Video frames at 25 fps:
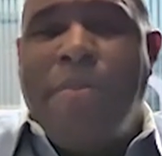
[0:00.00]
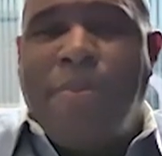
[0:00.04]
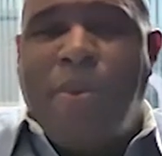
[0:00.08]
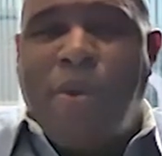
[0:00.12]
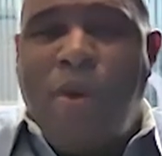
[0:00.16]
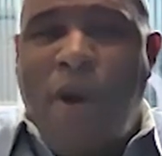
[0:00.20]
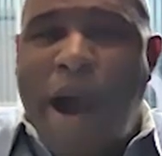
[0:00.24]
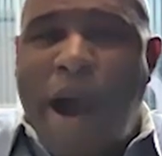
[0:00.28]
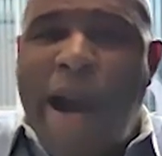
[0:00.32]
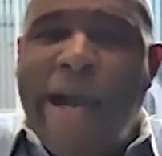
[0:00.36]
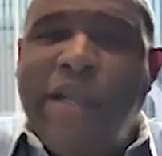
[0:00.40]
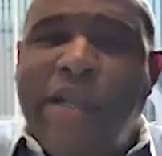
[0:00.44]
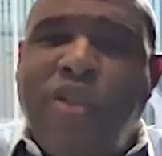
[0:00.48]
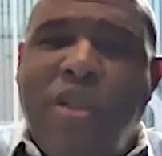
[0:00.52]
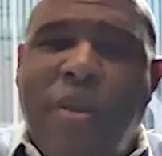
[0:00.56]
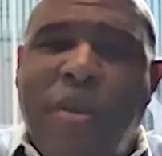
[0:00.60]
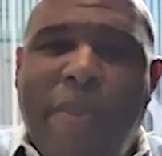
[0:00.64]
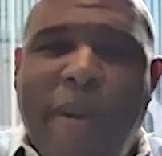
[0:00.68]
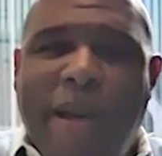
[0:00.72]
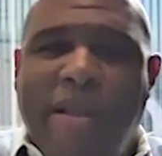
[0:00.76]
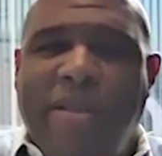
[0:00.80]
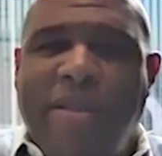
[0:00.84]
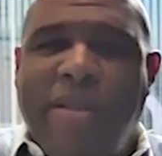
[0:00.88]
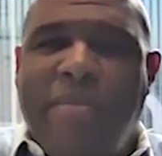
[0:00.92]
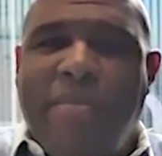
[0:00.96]
Prior to the
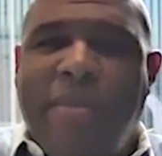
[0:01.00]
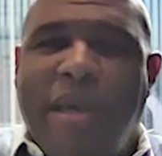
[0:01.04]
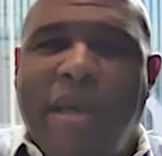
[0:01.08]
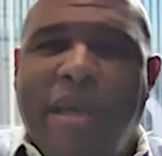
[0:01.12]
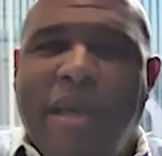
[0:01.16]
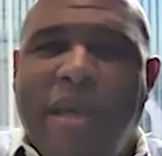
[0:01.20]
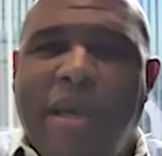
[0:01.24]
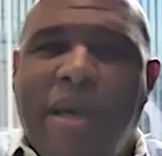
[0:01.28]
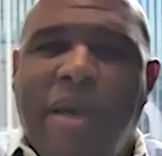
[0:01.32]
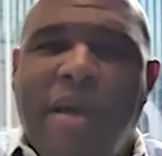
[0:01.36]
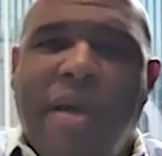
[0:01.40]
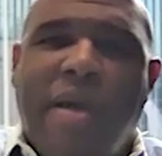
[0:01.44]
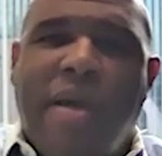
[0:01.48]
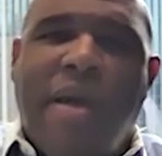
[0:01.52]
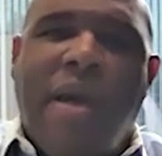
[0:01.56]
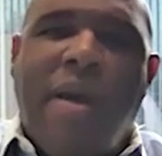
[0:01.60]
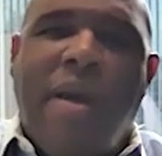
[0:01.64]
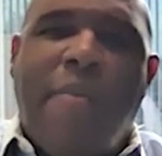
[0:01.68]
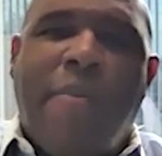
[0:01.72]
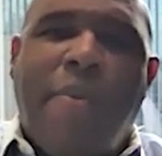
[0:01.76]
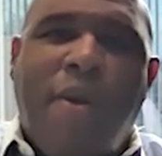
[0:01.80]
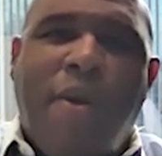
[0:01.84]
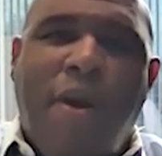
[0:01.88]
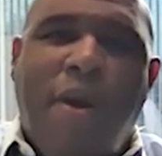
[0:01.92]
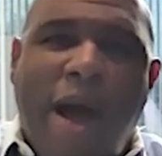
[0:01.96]
pandemic,
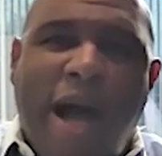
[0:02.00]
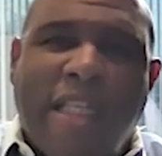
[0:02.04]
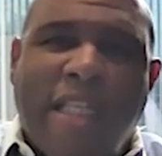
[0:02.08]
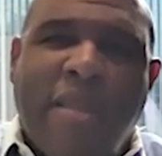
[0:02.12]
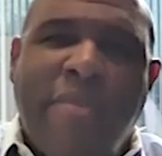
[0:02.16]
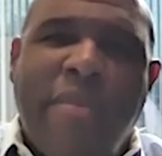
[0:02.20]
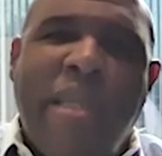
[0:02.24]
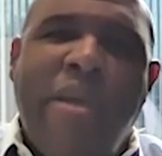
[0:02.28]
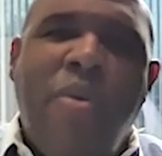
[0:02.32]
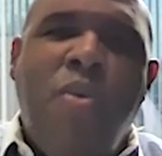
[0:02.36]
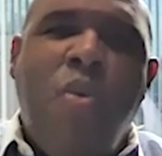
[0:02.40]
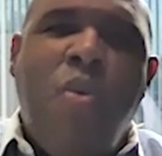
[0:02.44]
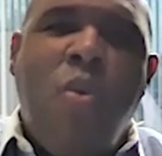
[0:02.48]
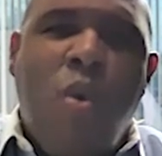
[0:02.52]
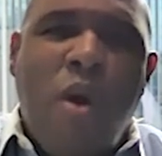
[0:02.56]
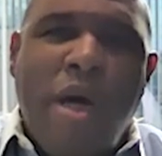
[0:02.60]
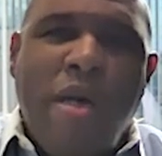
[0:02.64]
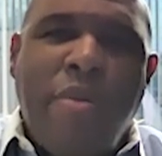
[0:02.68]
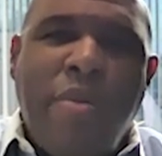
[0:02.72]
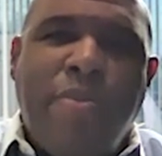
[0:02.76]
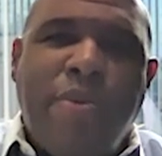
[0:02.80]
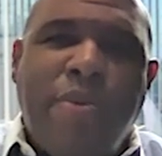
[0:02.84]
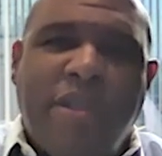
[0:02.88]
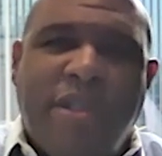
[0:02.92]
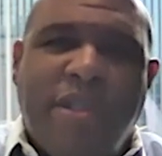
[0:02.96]
approximately
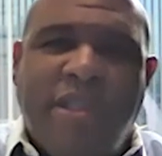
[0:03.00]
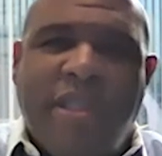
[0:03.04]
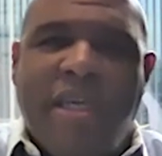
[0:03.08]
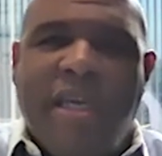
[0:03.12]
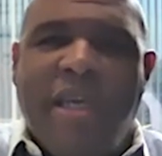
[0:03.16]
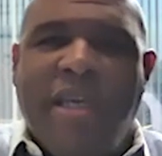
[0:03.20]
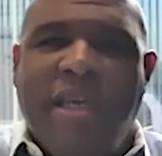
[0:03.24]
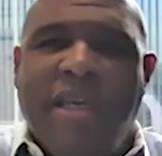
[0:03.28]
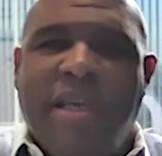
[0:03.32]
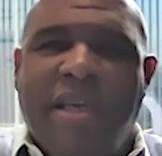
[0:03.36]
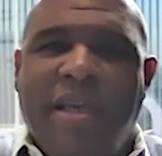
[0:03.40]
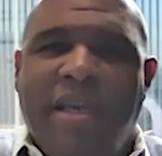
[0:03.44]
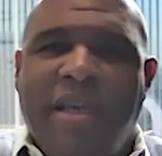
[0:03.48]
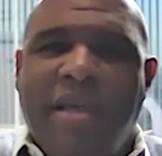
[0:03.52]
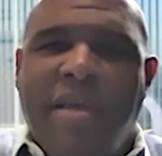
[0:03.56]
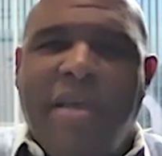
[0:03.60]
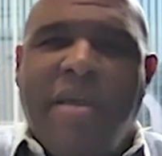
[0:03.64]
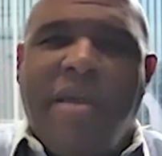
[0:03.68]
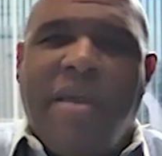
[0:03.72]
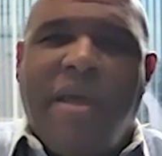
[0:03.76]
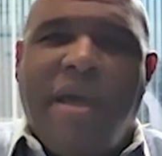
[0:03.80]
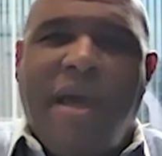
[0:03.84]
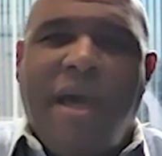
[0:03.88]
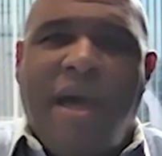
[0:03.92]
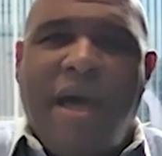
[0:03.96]
1%
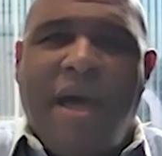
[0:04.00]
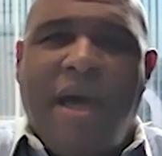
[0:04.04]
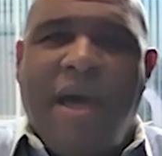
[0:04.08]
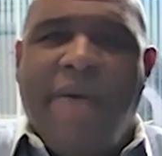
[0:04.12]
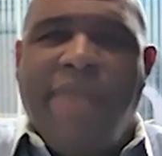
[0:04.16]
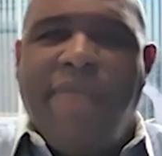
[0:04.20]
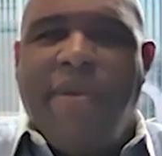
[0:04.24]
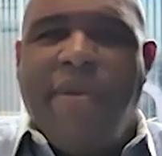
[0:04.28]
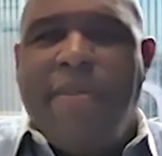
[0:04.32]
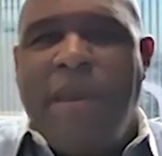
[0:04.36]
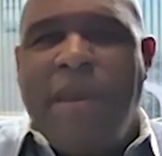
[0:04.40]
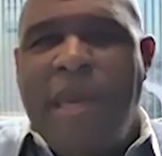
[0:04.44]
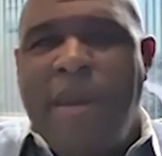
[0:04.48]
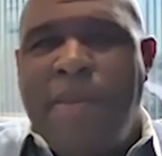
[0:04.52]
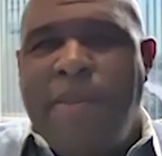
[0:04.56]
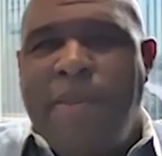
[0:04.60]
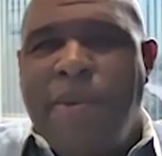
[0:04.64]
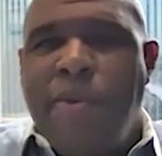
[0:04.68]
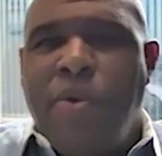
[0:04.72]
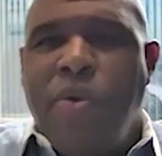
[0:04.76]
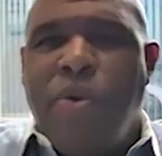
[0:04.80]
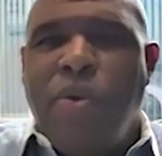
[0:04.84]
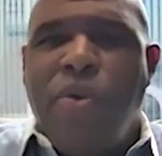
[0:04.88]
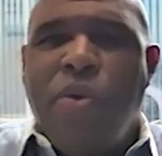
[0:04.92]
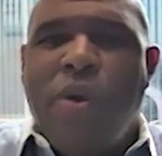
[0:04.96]
of the
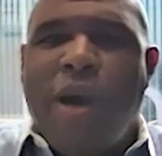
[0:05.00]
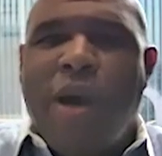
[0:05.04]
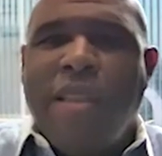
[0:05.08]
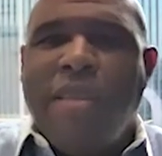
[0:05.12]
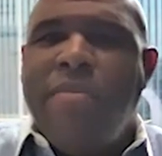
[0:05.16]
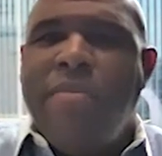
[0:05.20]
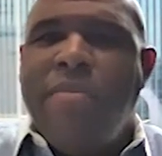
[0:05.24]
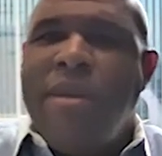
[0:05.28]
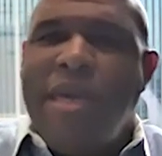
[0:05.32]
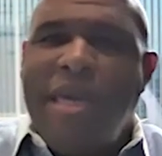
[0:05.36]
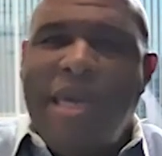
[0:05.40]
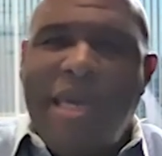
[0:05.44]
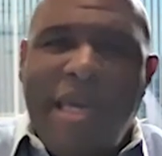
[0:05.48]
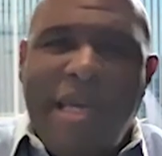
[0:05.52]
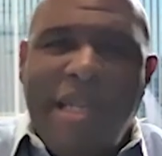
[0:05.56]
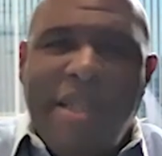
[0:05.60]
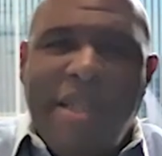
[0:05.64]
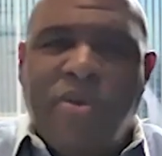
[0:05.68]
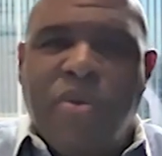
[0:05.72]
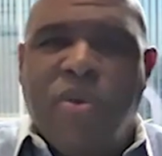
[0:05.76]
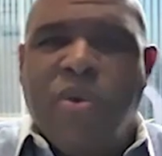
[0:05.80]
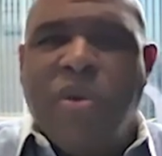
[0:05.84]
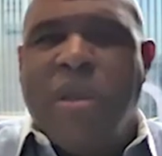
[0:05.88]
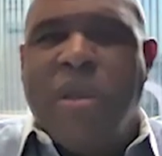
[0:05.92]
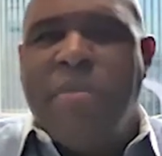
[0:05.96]
people who had the
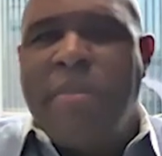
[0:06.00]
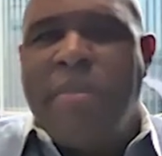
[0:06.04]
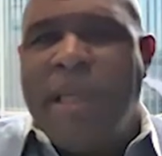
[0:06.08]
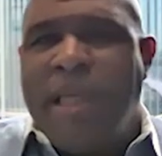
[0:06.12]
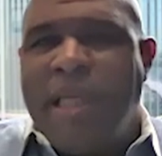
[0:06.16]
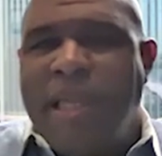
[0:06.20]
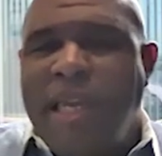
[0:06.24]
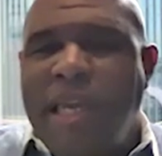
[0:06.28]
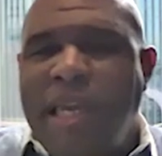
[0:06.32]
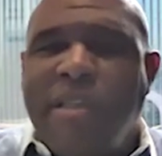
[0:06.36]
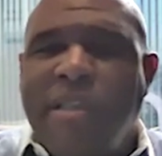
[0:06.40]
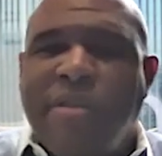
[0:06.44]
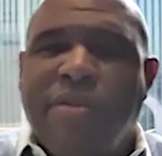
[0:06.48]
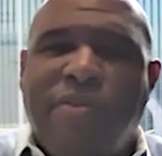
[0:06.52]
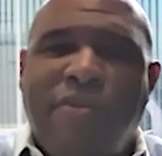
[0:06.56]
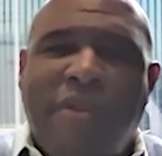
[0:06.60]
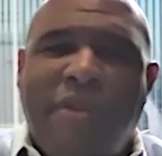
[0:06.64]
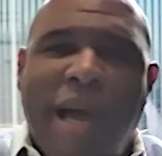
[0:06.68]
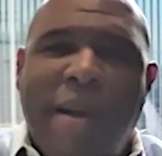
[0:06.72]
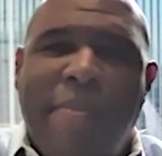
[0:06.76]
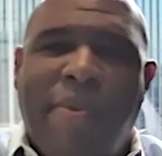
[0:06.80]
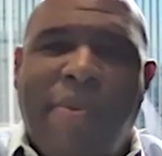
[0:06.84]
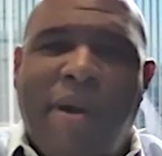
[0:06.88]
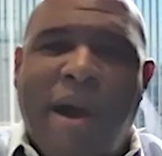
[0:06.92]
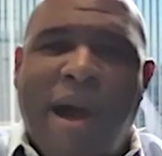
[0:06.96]
means or the ability to
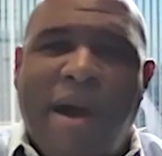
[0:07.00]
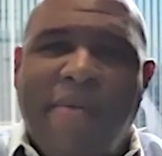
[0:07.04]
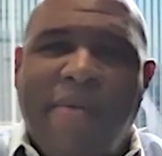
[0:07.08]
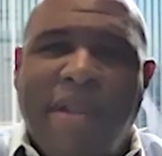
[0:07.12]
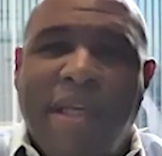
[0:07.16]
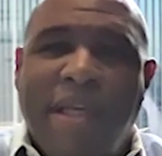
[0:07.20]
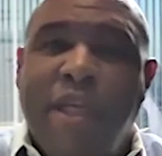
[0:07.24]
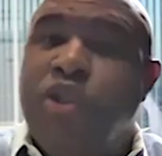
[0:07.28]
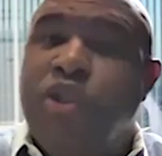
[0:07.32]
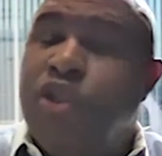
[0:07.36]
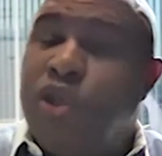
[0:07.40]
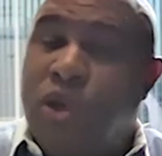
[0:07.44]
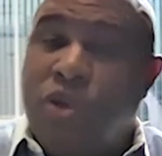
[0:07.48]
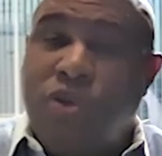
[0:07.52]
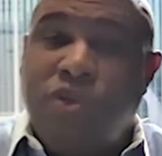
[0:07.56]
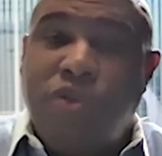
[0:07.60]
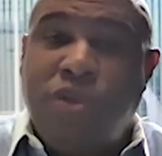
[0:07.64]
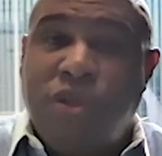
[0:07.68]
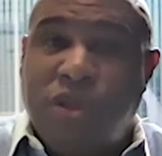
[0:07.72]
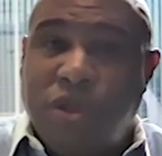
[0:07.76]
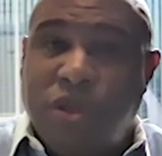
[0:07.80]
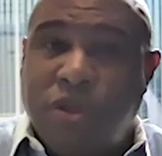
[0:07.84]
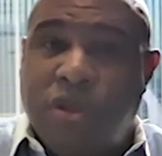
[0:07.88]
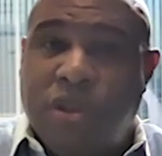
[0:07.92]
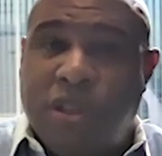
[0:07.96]
fly privately chose
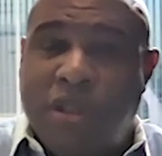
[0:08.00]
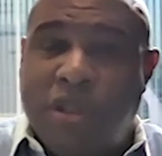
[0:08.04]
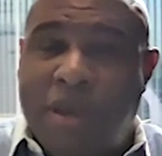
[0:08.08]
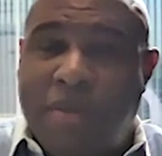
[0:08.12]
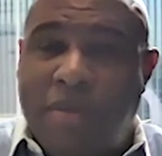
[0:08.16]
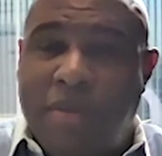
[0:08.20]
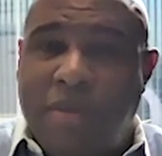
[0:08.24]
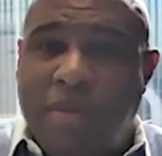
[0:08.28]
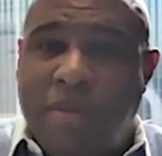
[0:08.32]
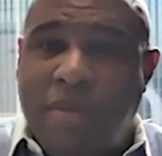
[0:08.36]
to do so.